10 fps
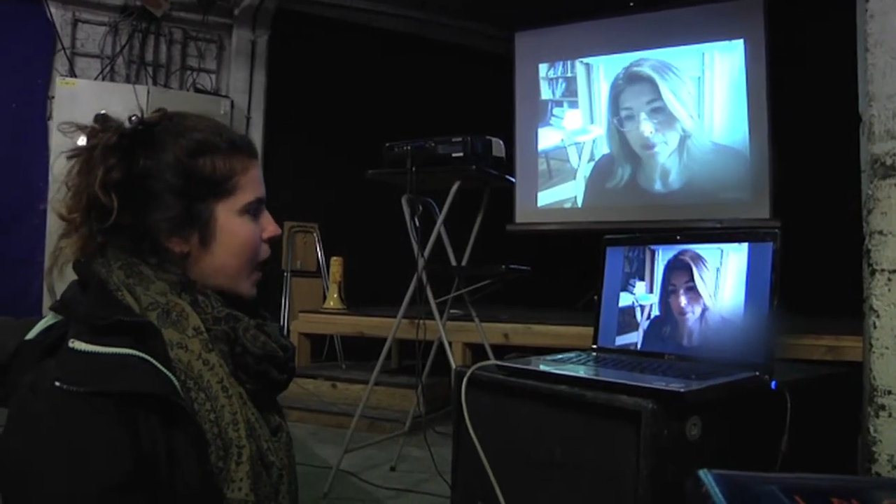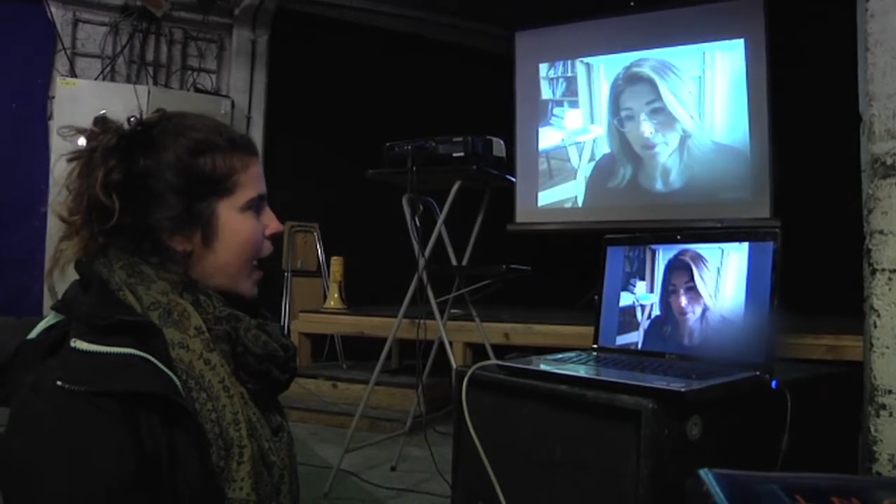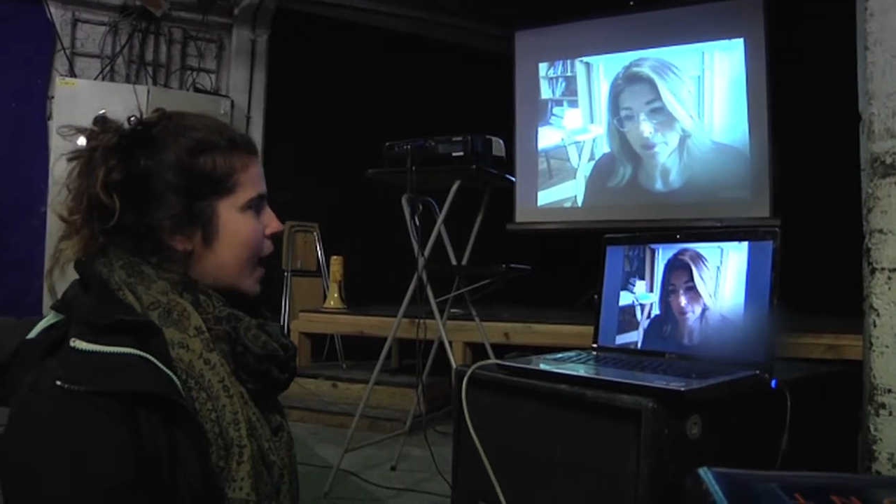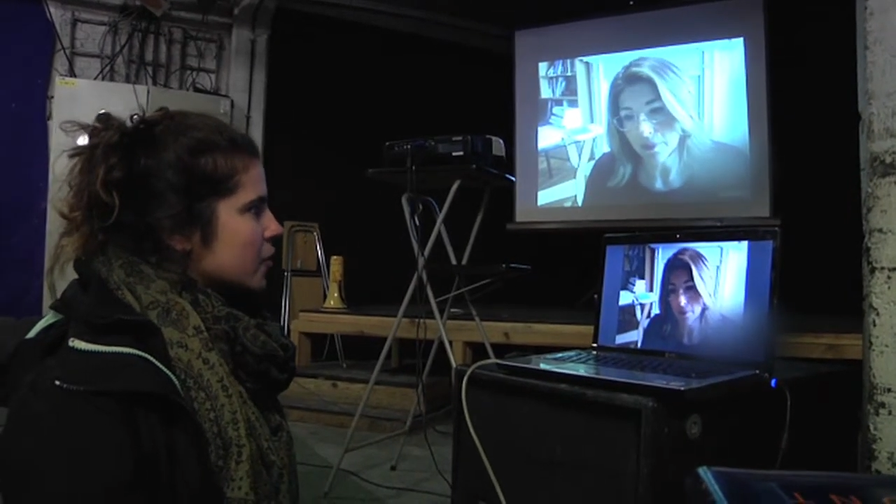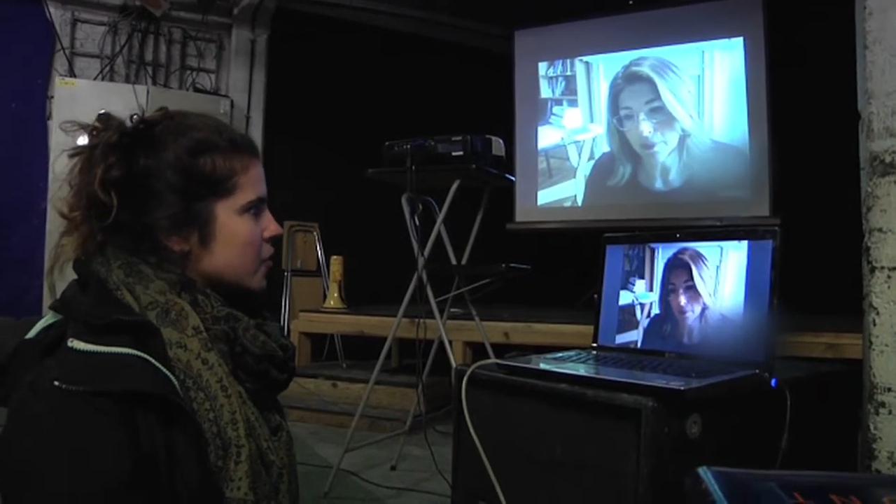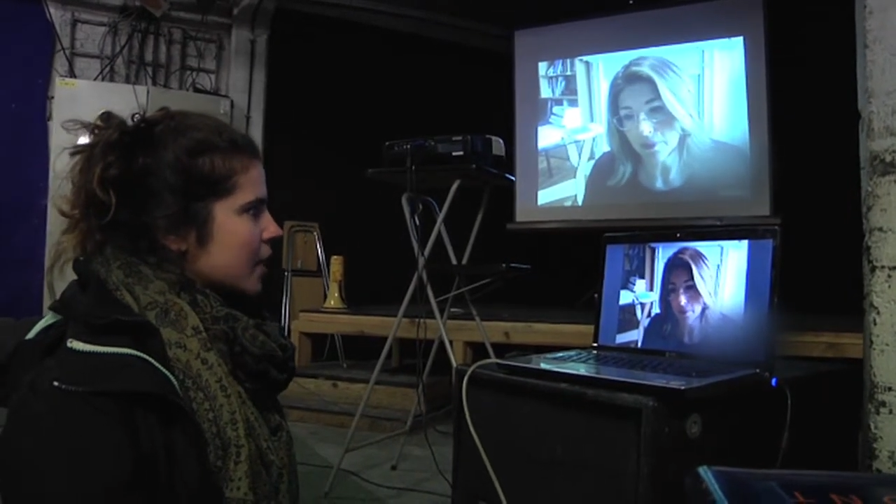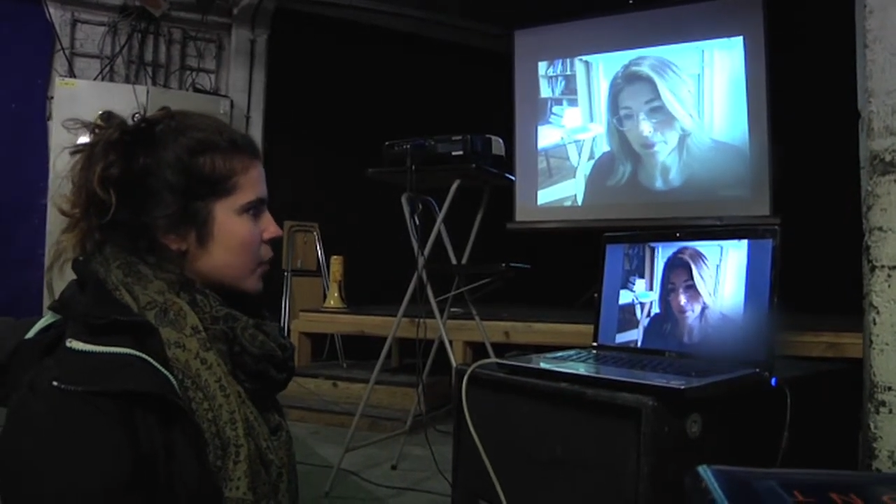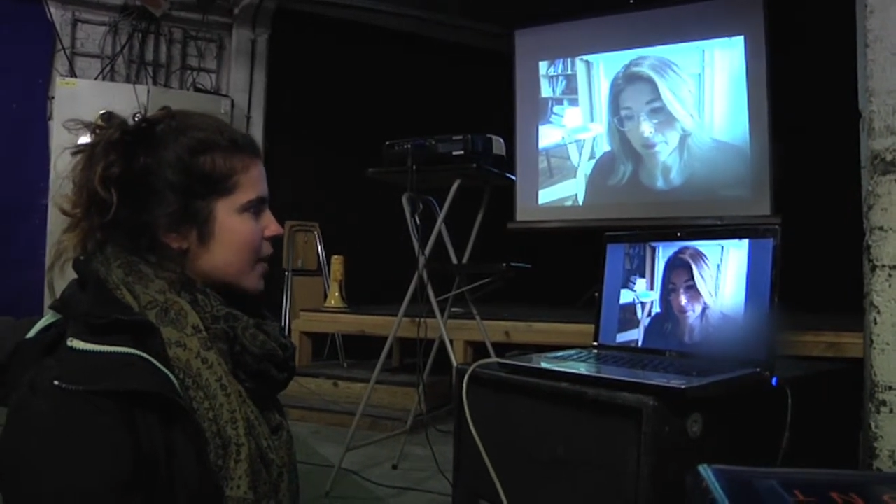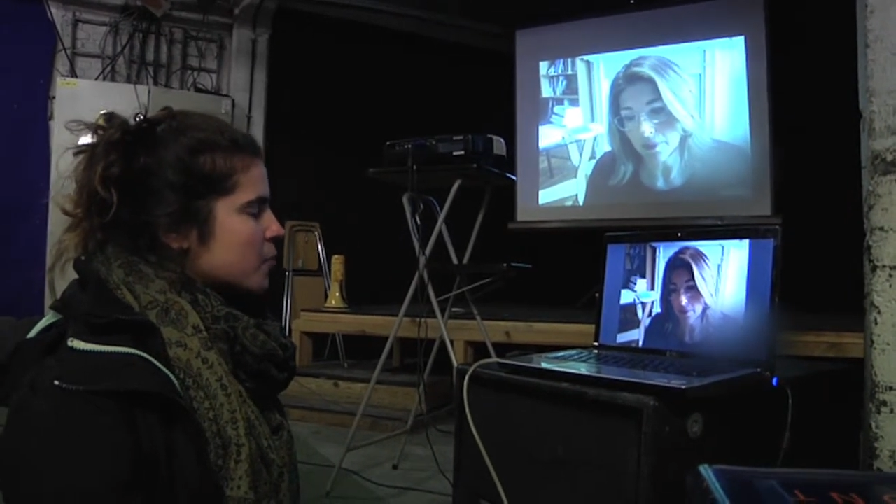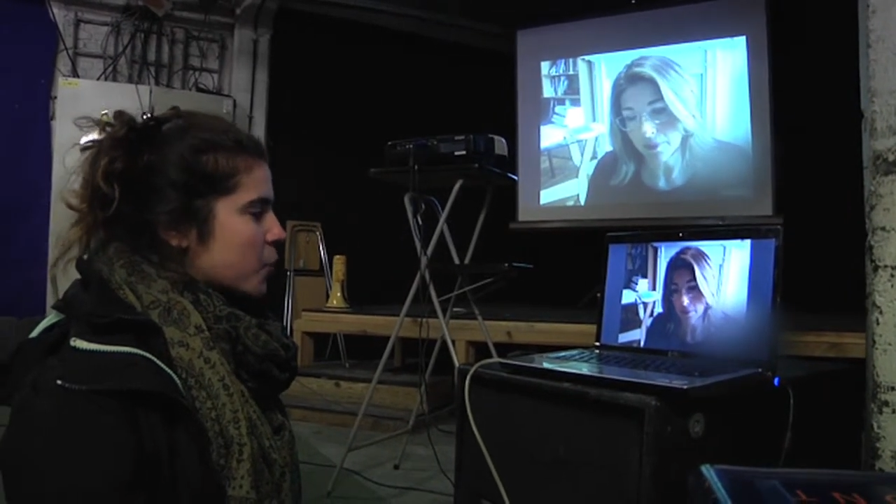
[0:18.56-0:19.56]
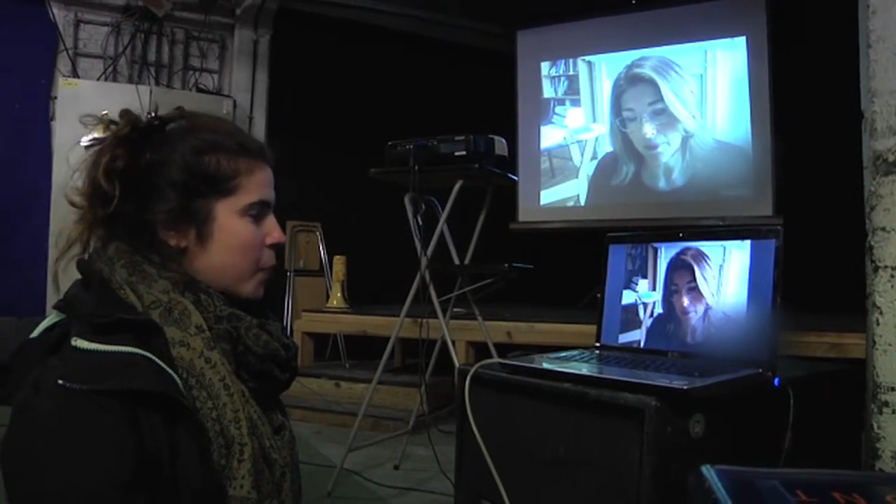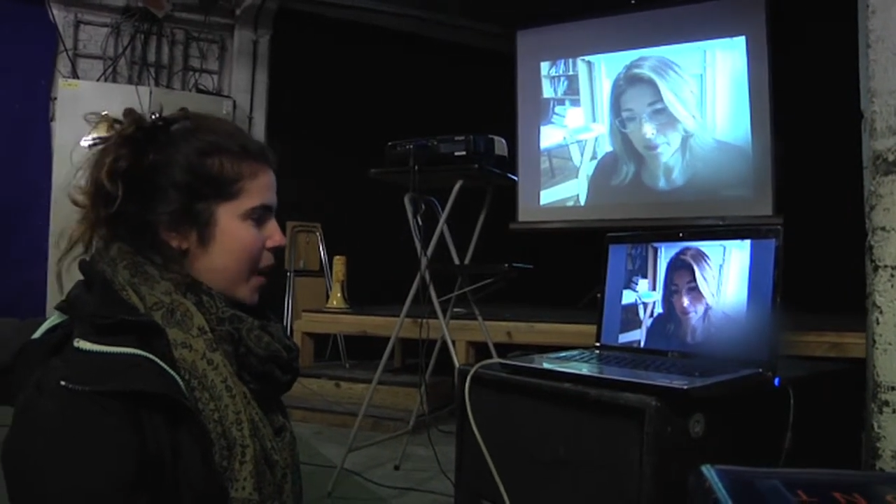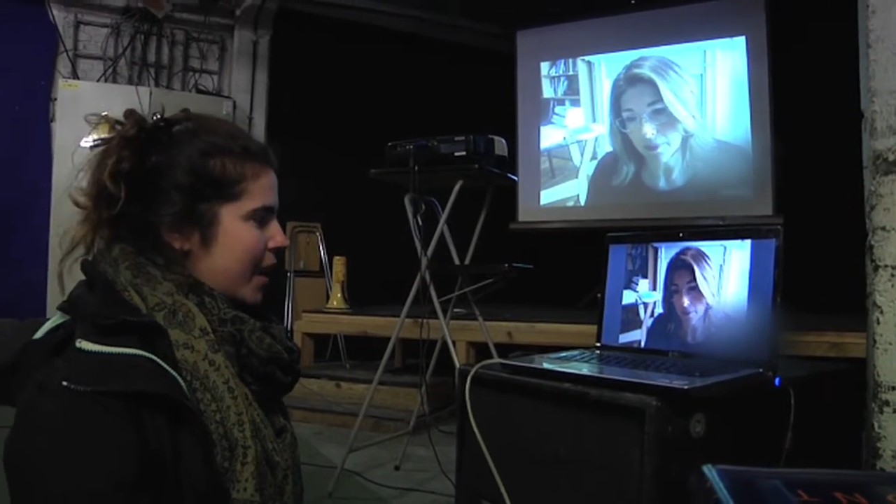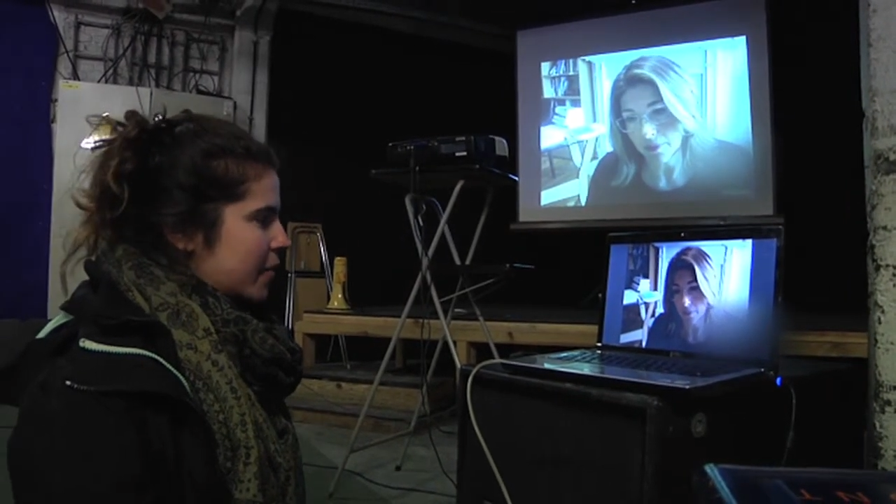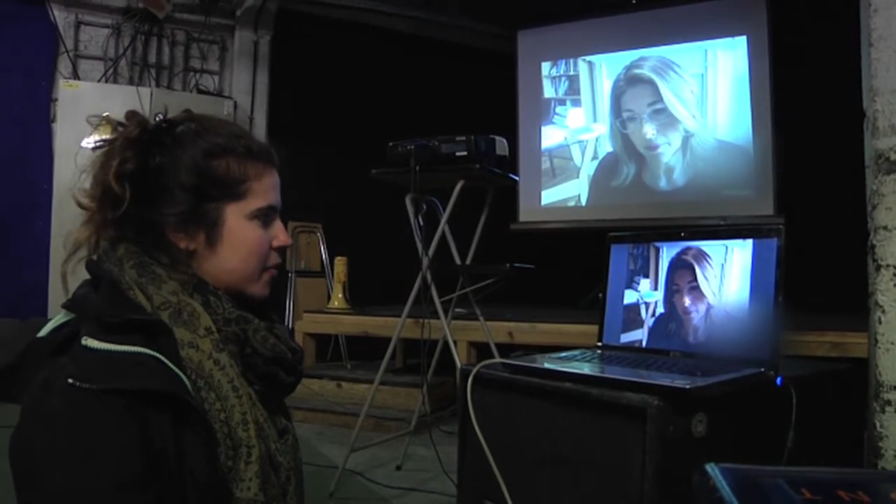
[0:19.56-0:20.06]
How do you think we can
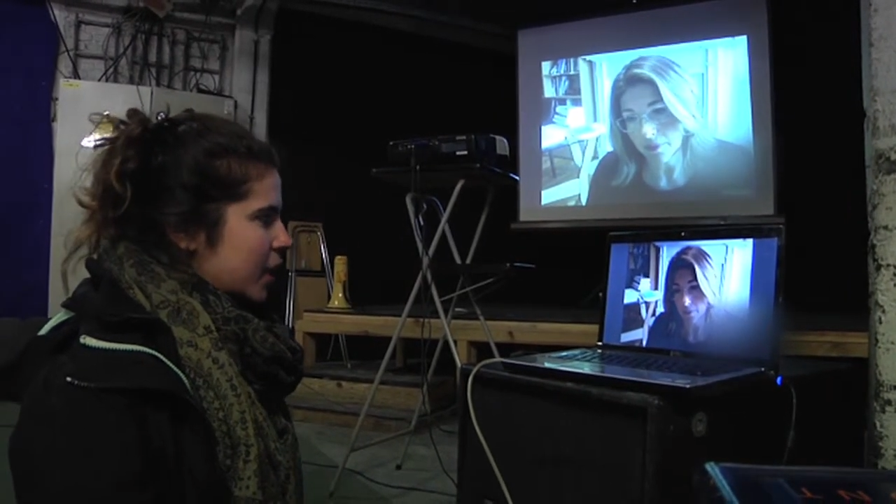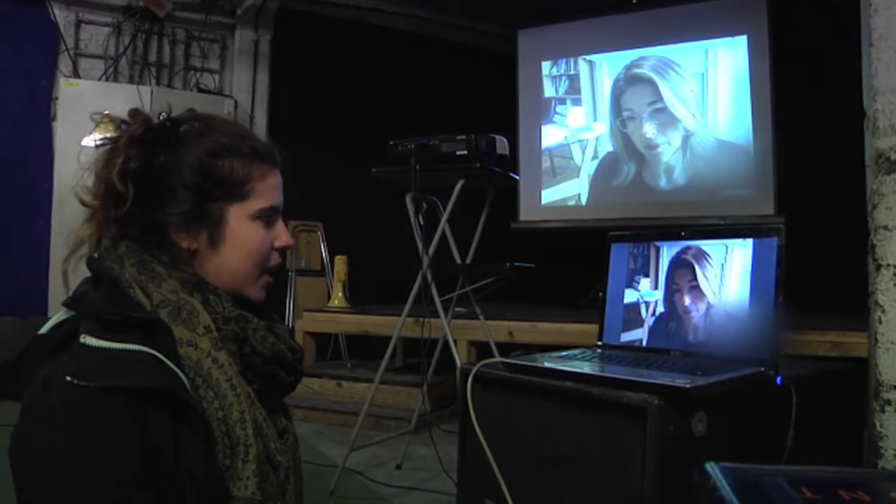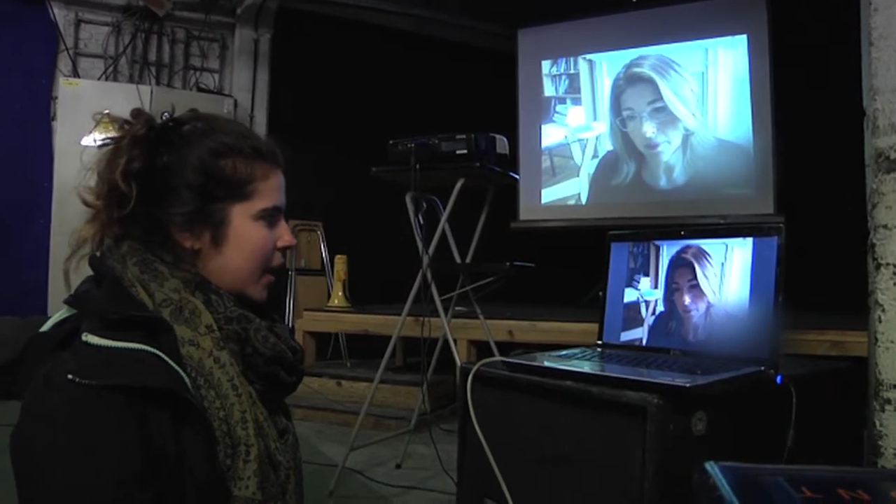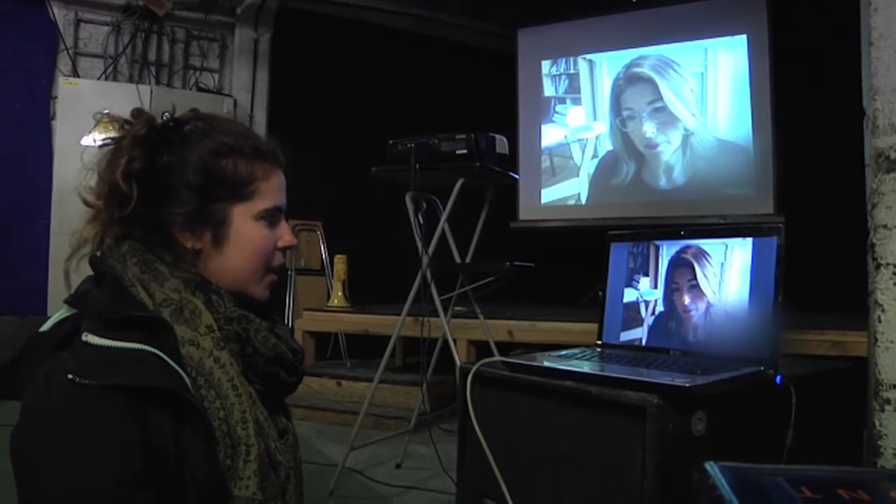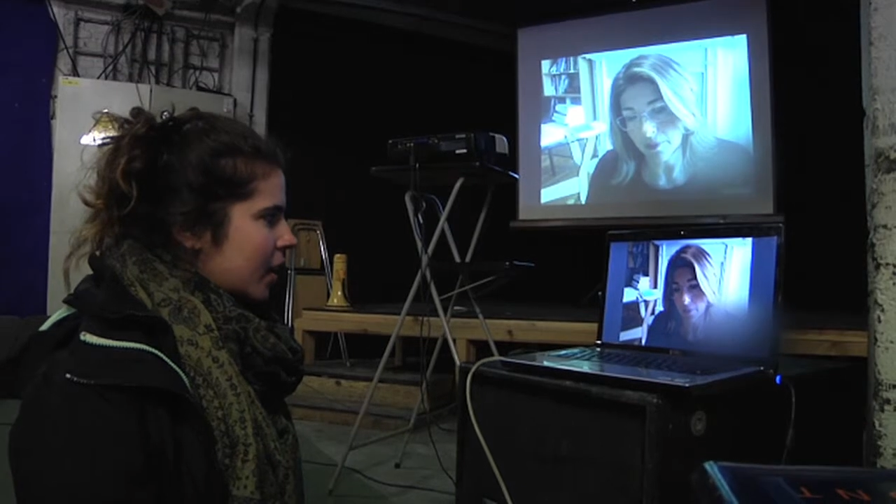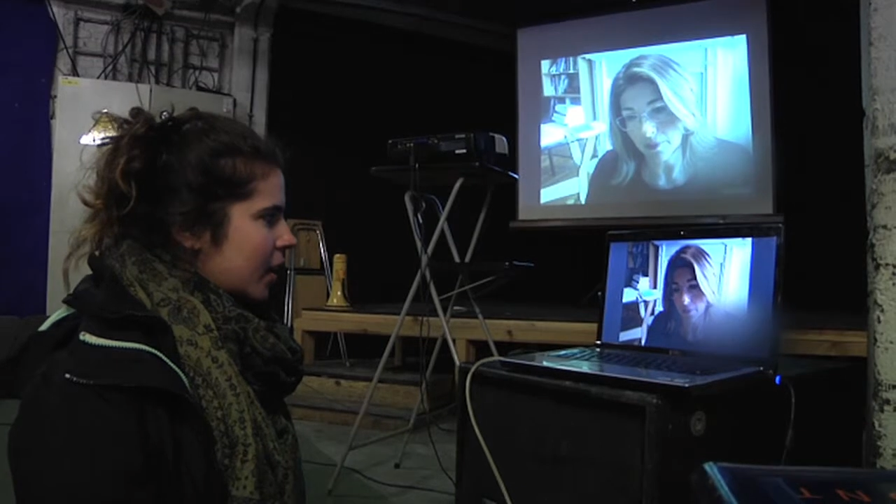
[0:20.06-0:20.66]
prepare for that,